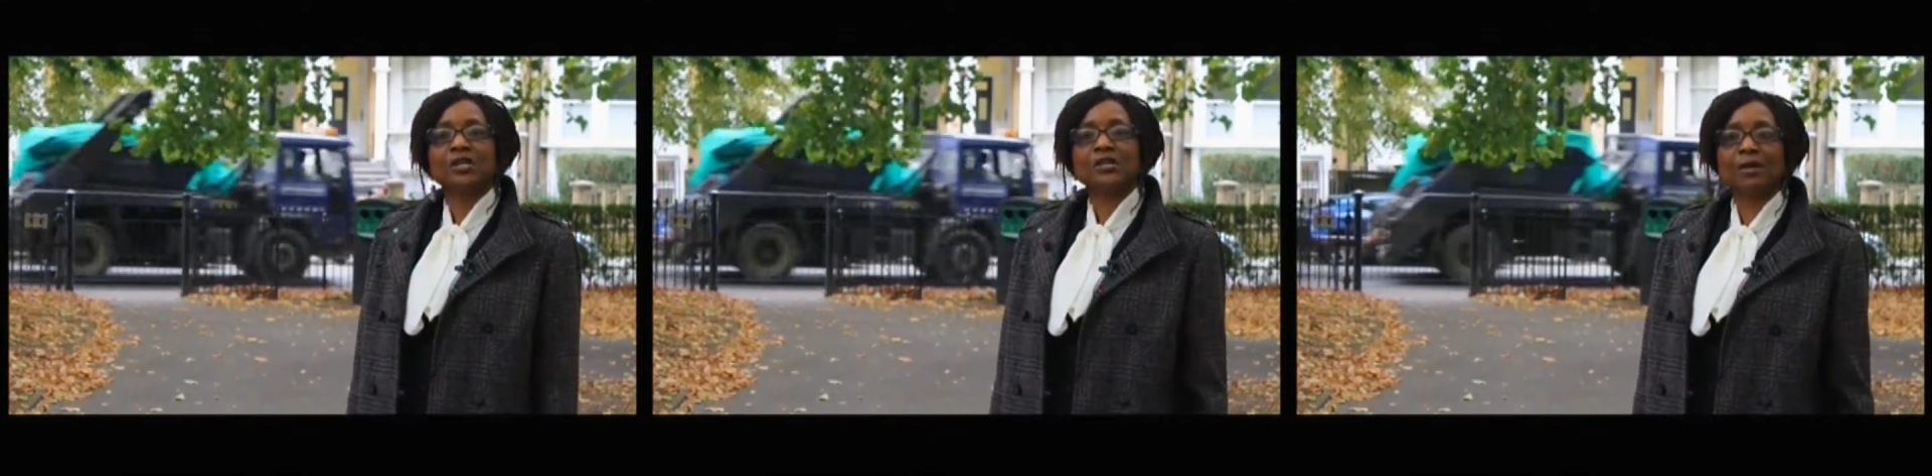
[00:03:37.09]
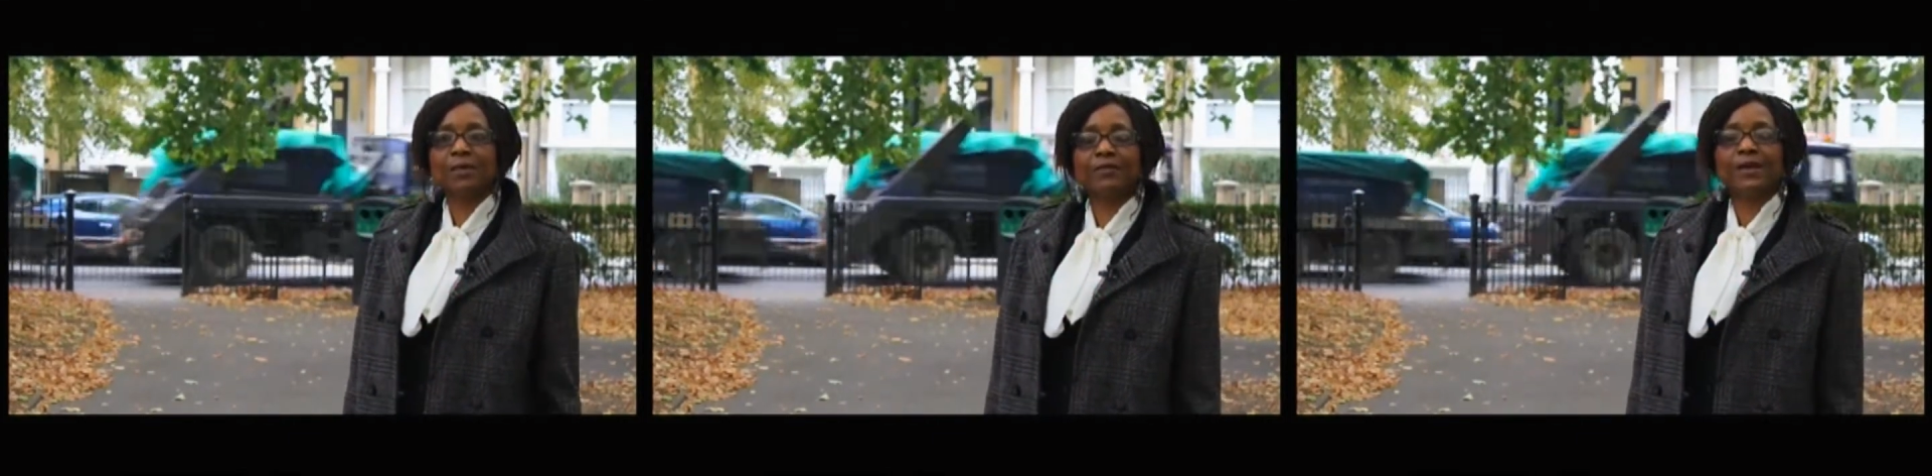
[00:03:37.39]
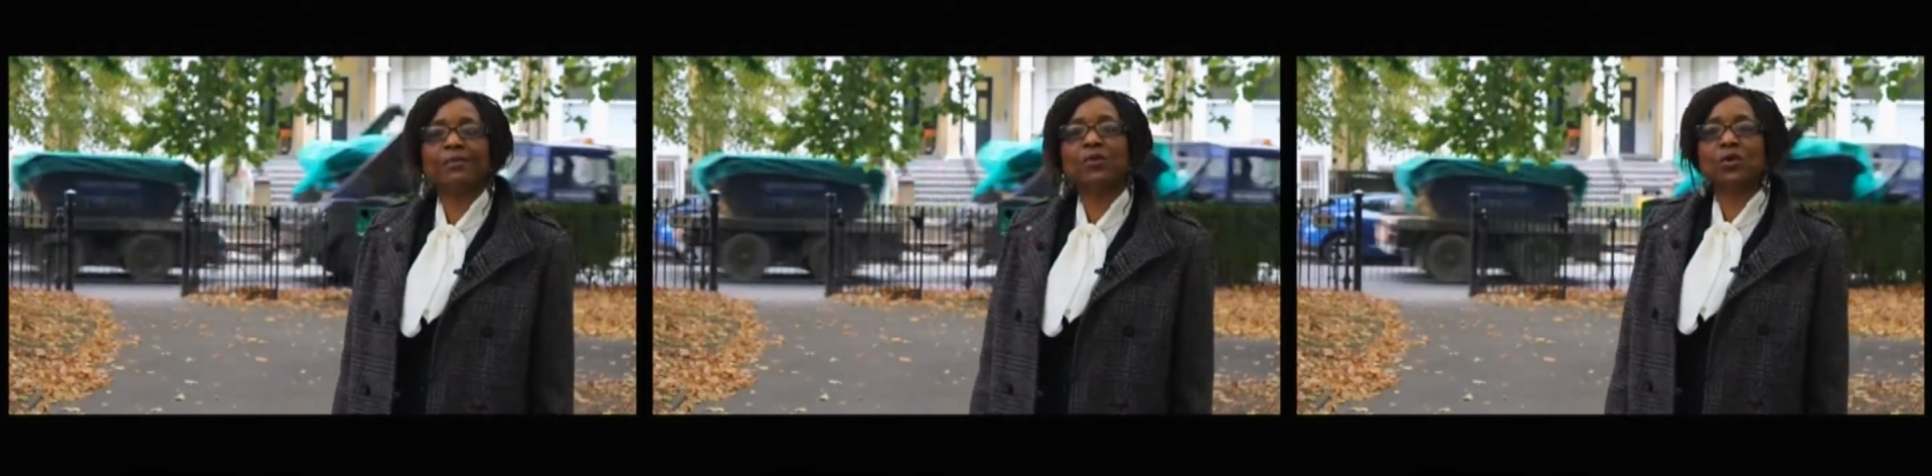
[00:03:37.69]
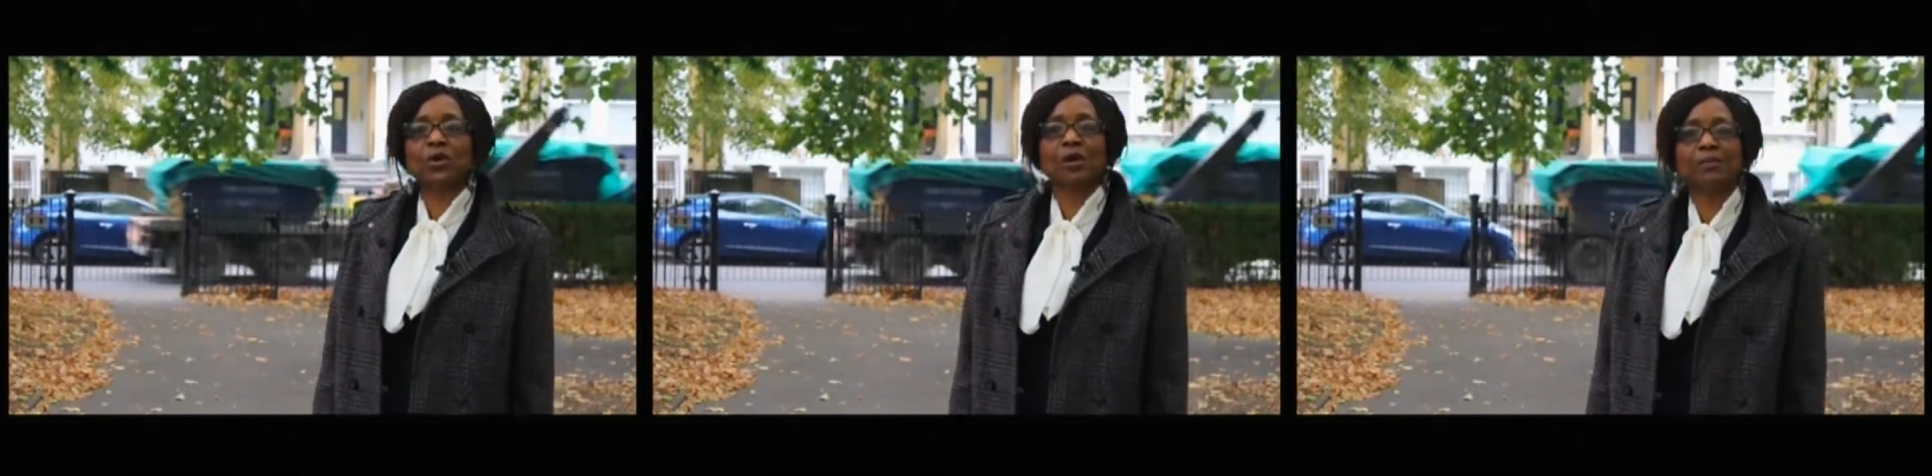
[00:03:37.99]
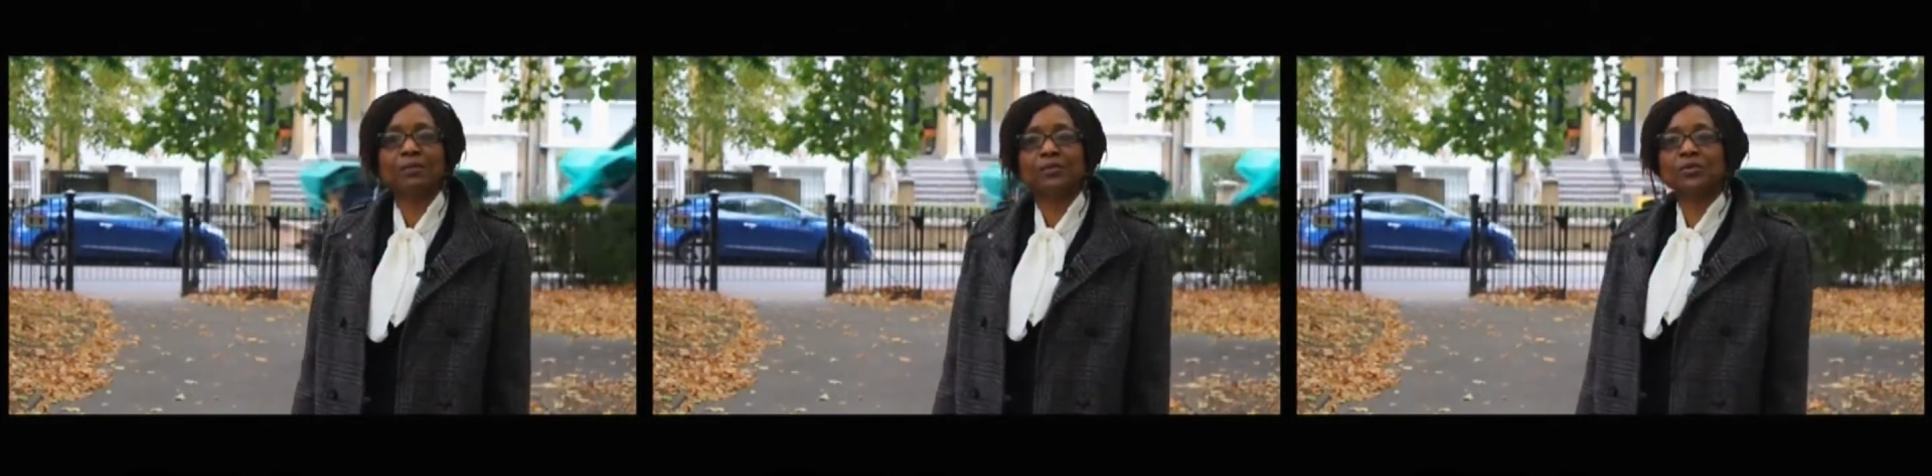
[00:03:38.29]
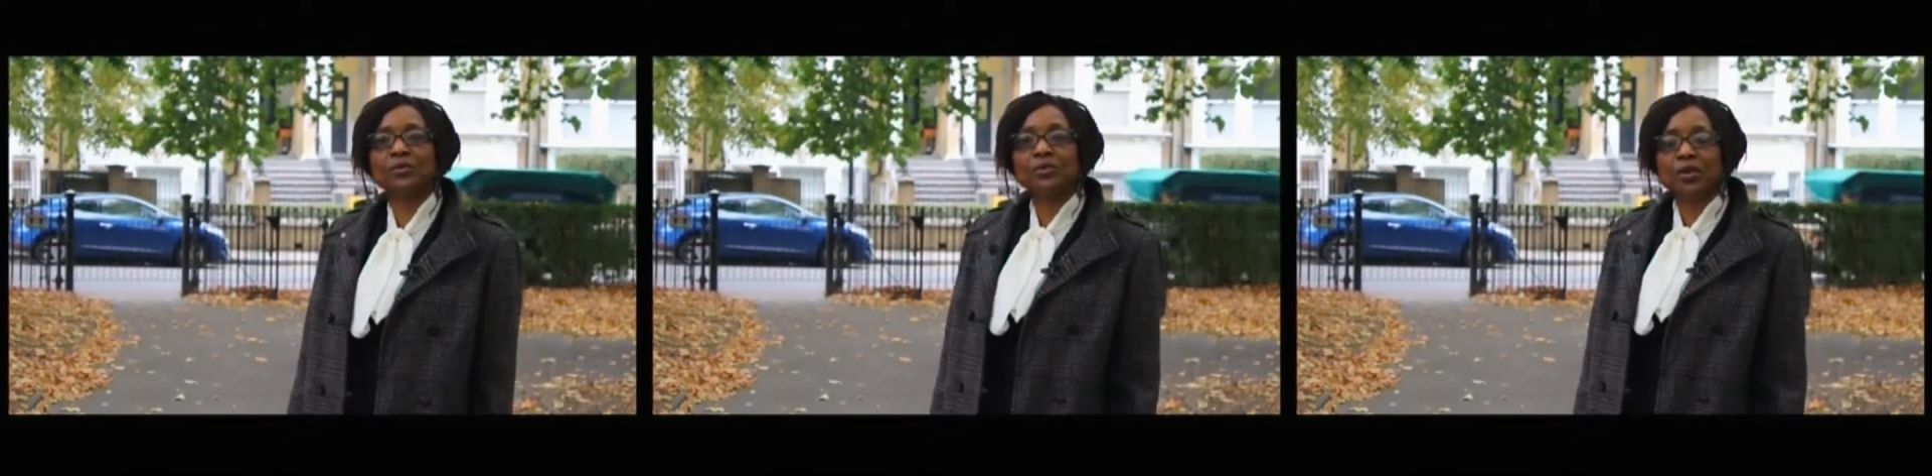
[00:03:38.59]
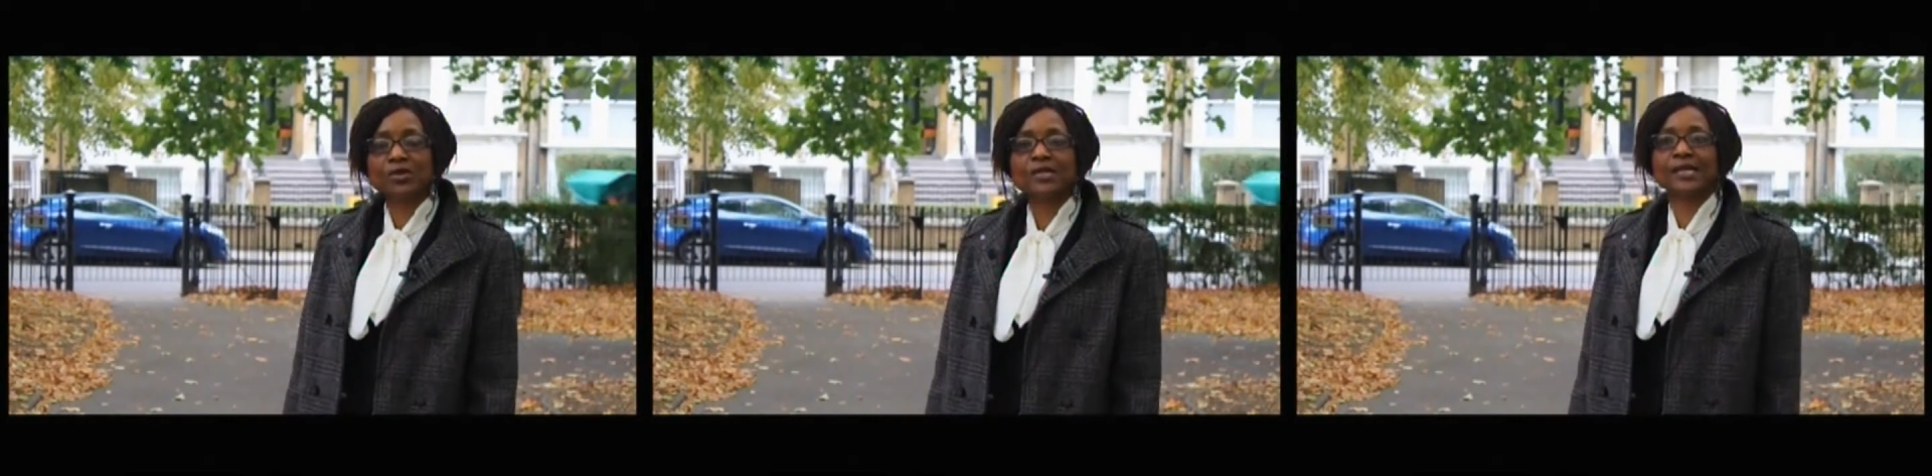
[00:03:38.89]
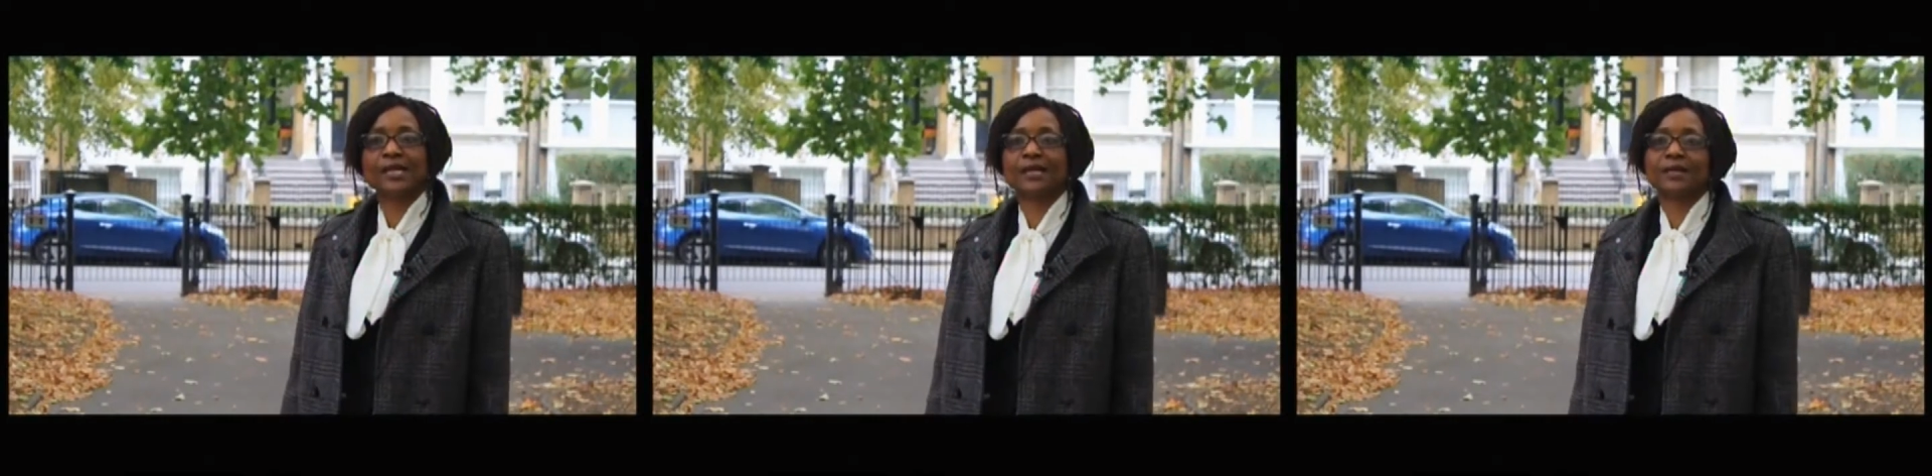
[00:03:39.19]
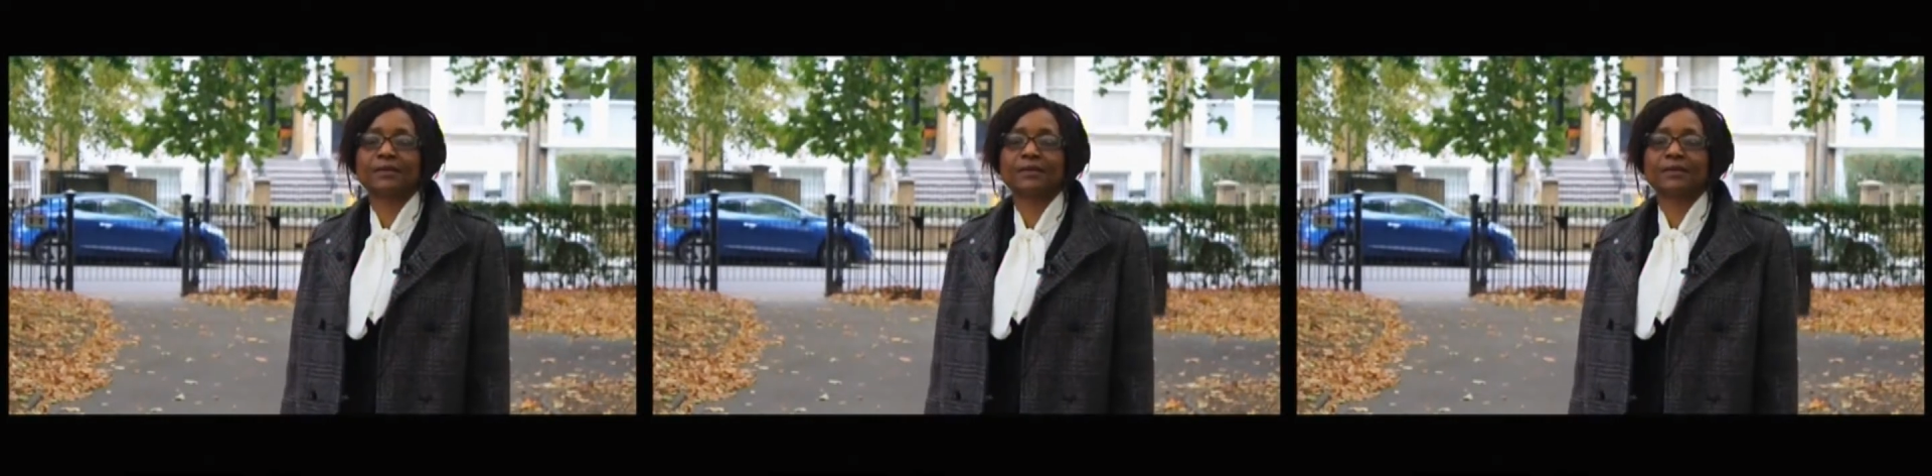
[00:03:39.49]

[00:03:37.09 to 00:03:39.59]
Some of them who come do not stay.